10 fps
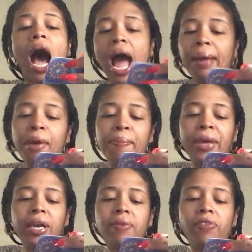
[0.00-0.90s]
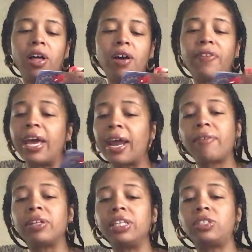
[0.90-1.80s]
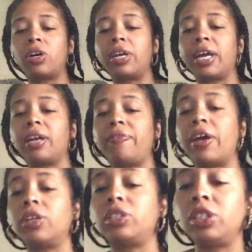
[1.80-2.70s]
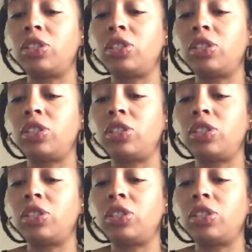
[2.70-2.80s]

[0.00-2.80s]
I am a being of love, and I release all negative energy.